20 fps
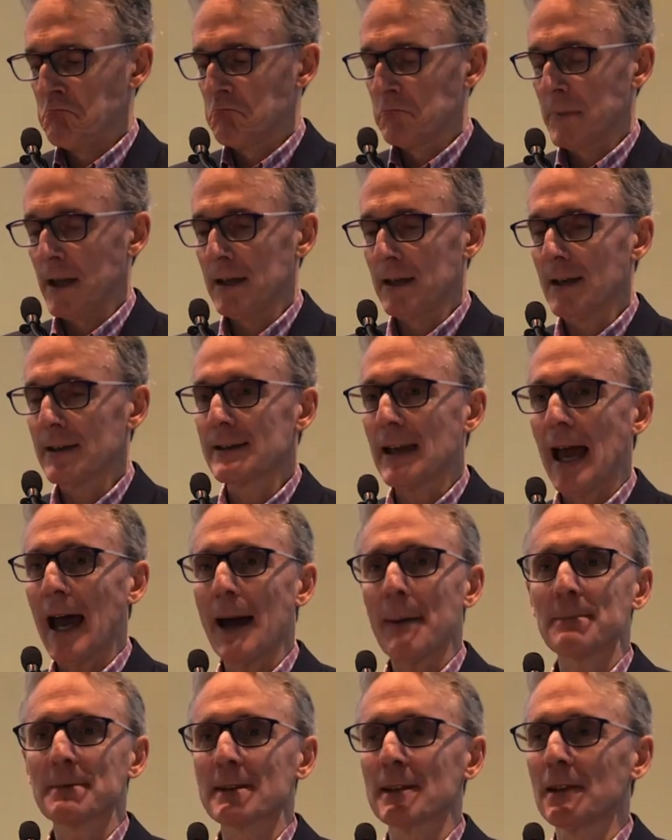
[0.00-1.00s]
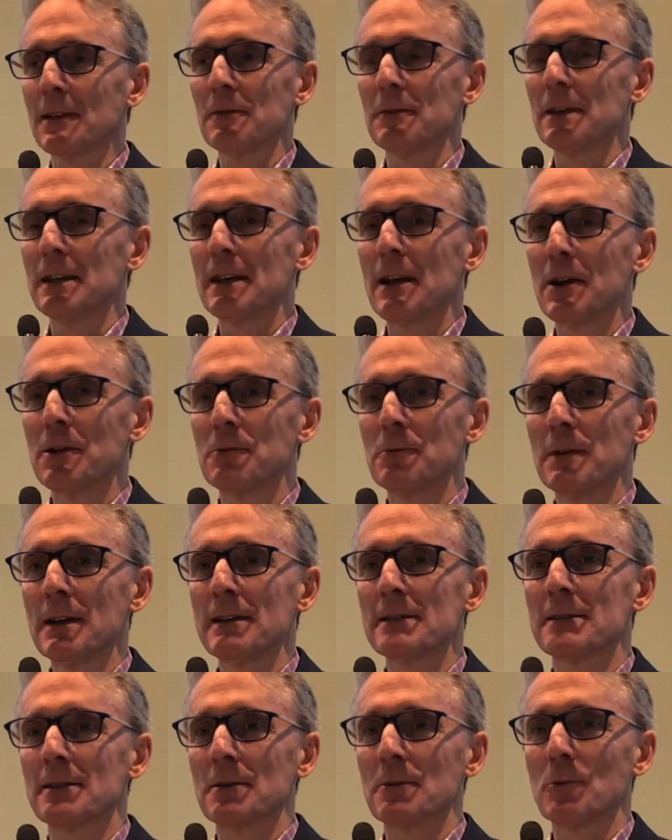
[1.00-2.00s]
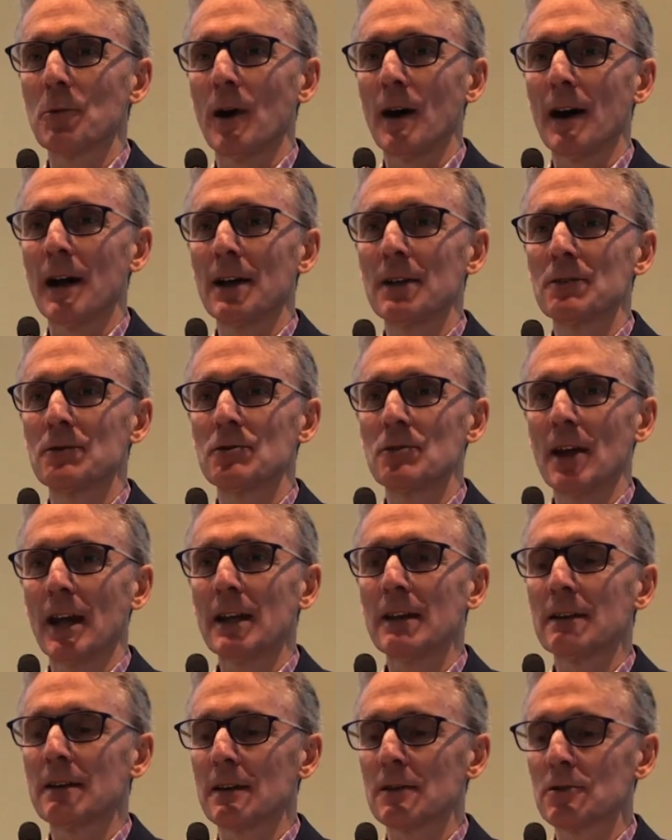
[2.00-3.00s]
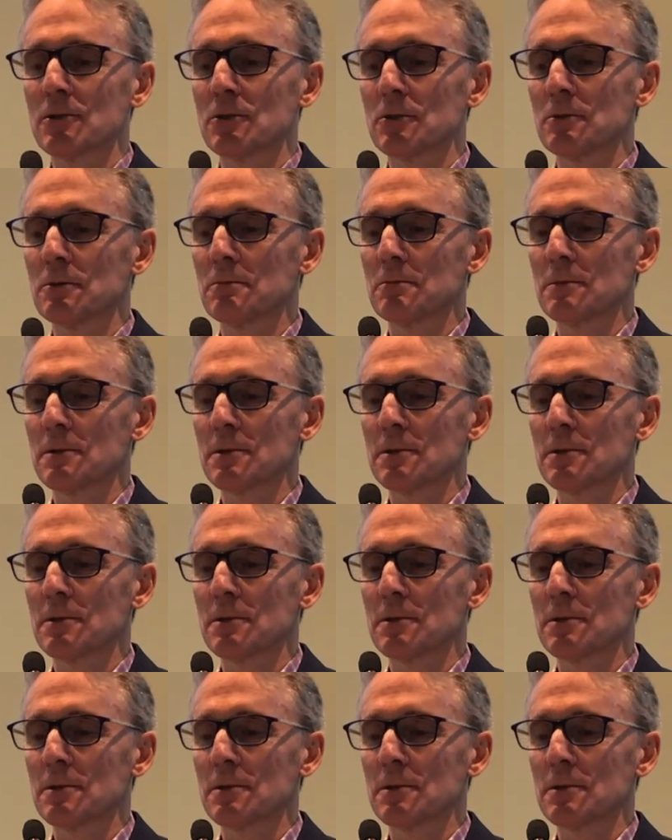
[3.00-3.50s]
then there's absolutely no reason why gender should